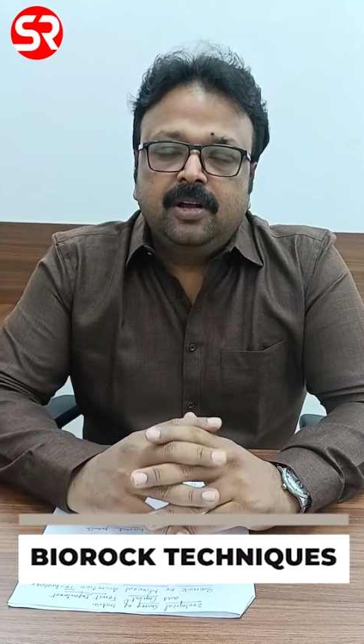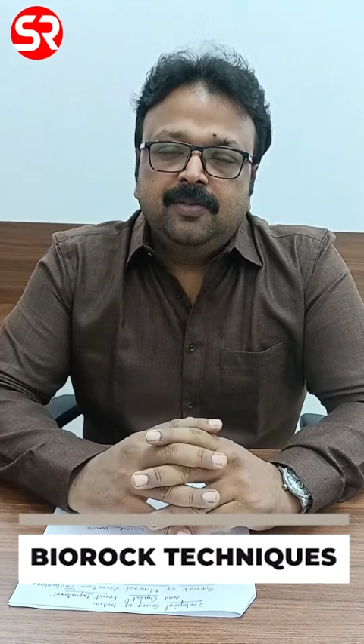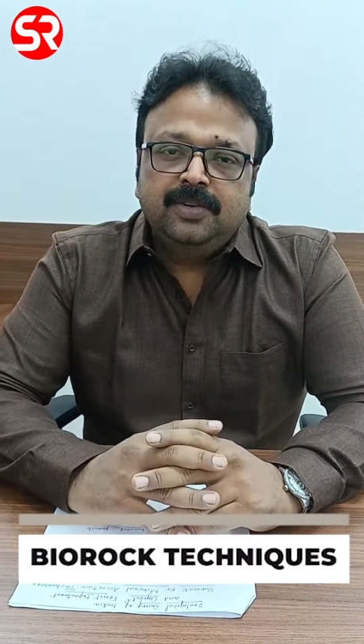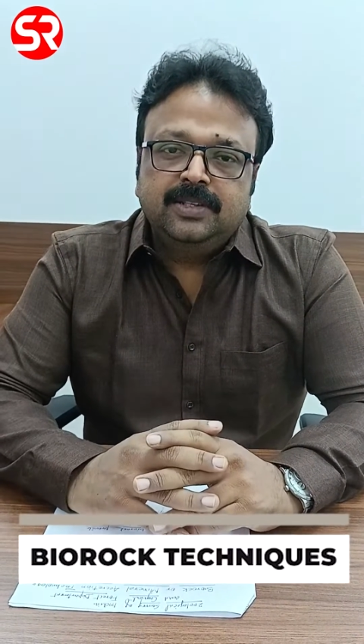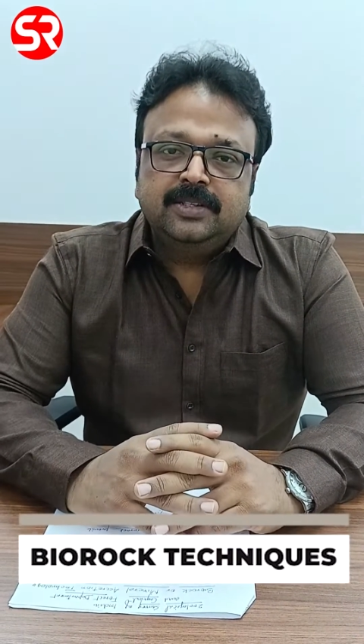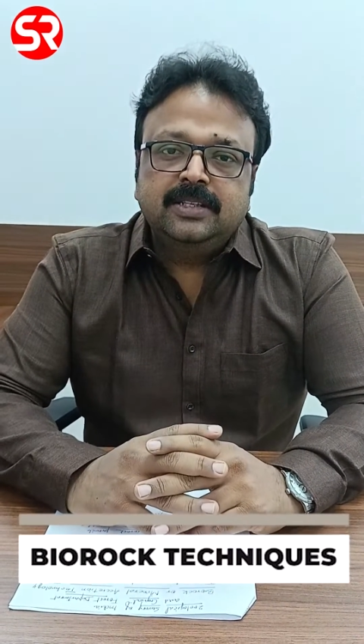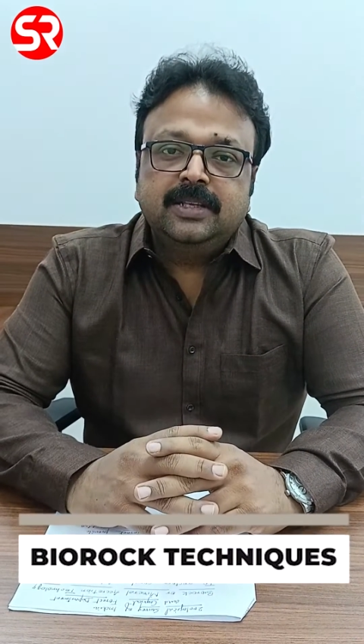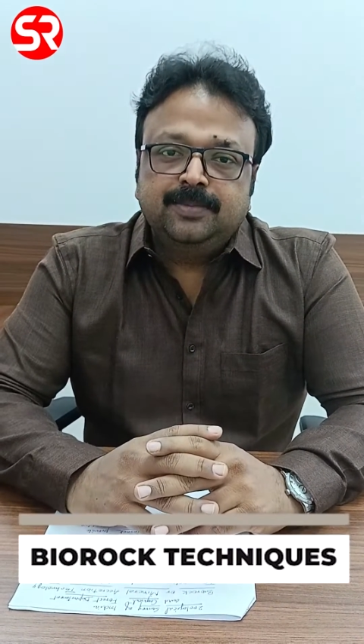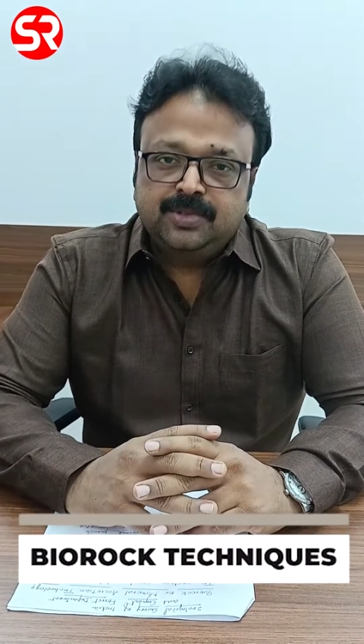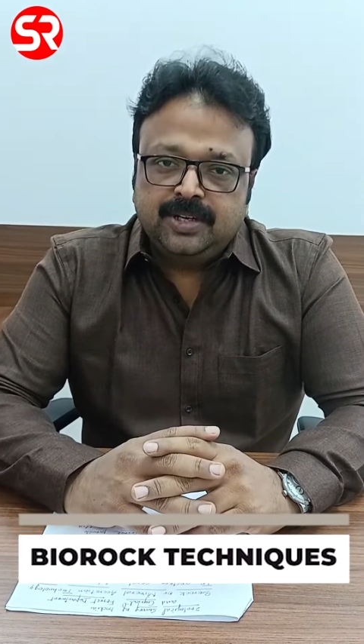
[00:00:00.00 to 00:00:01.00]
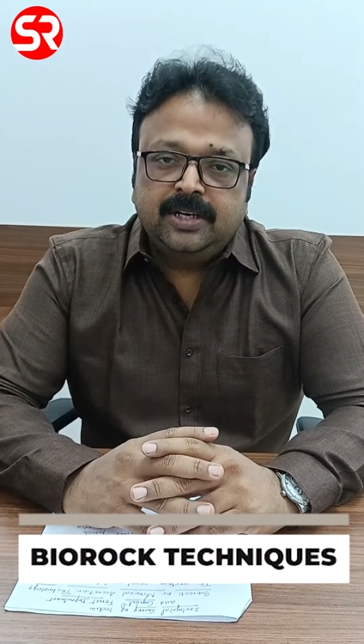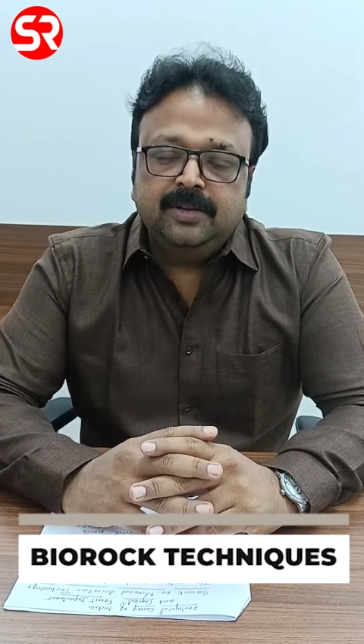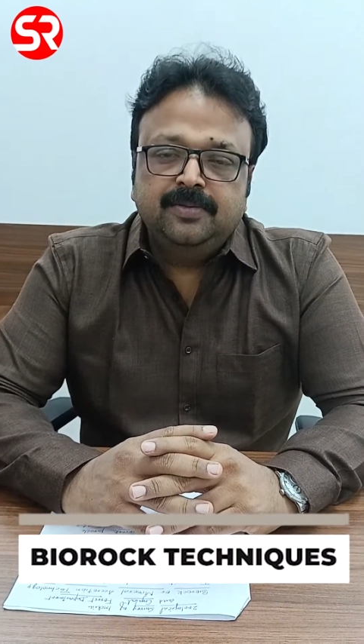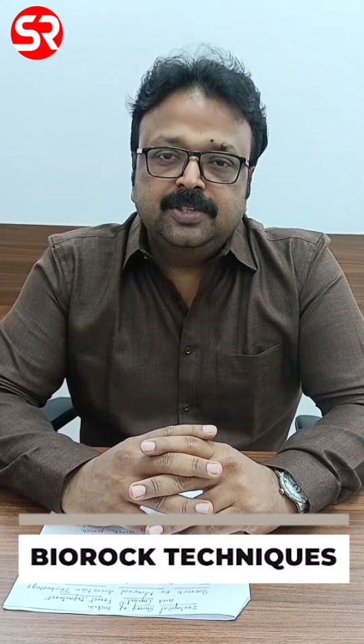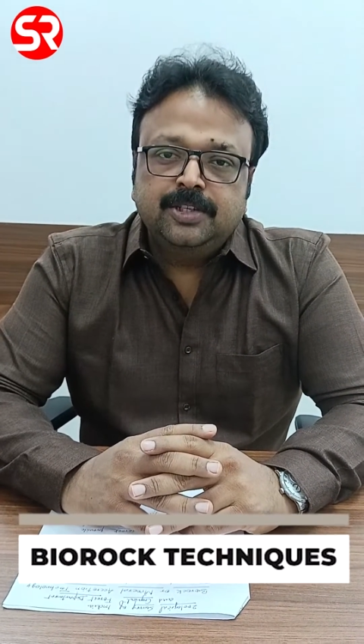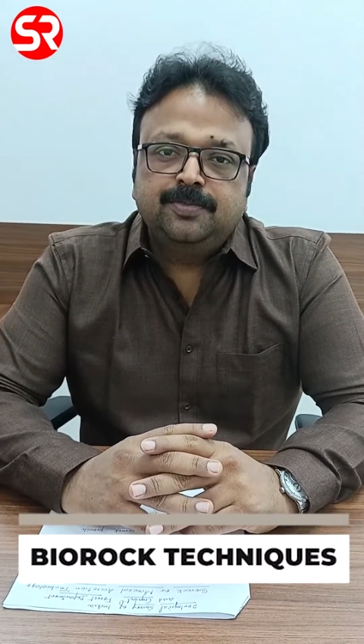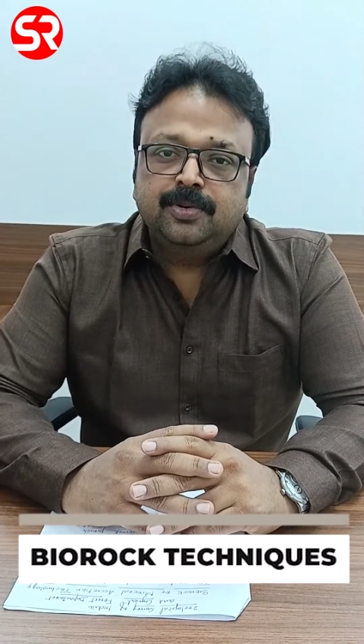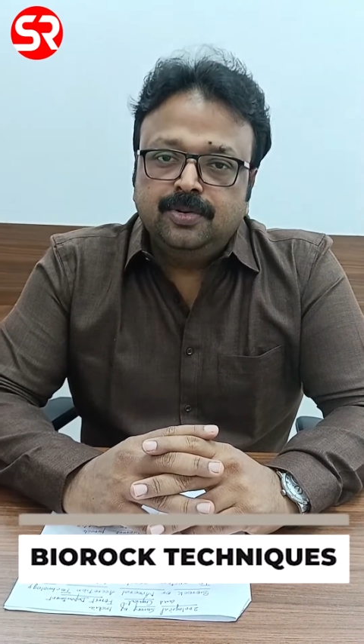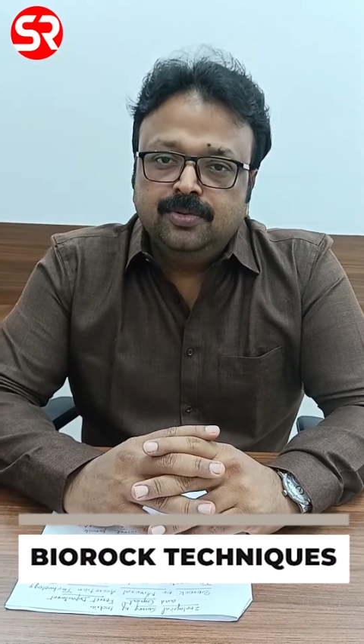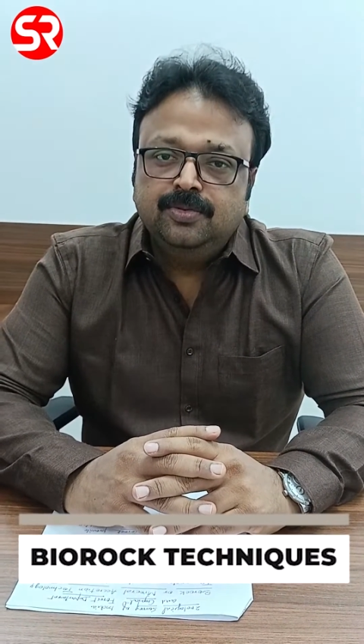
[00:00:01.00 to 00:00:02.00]
which is a substratum which is
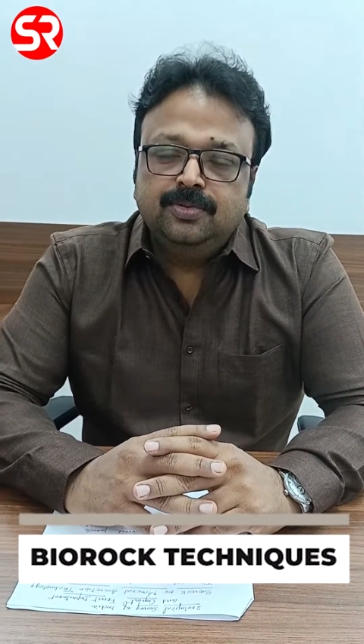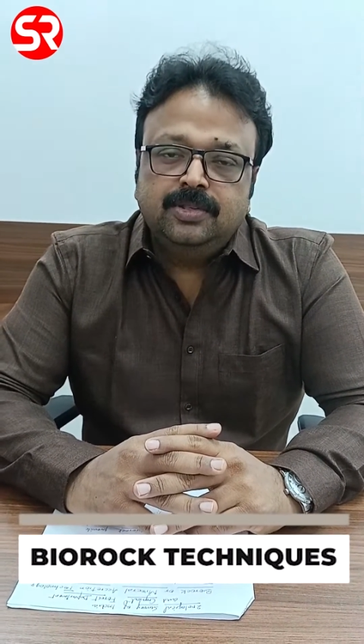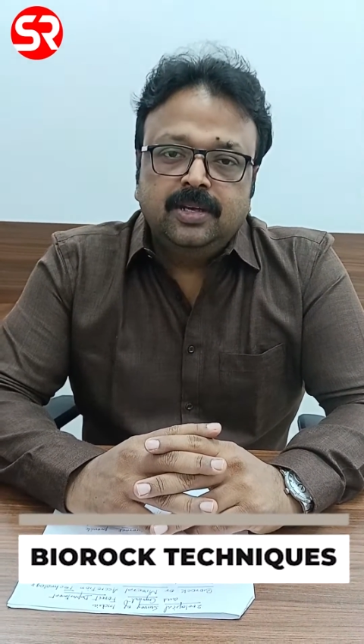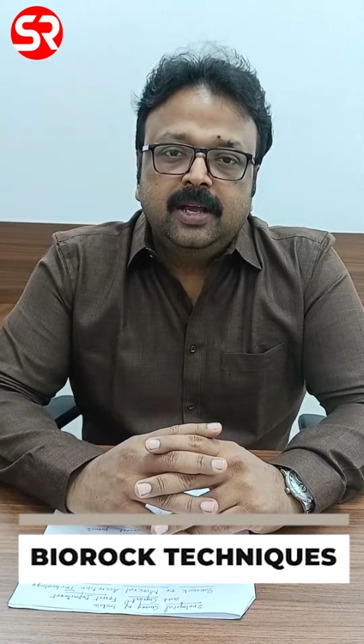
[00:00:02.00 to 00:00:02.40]
produced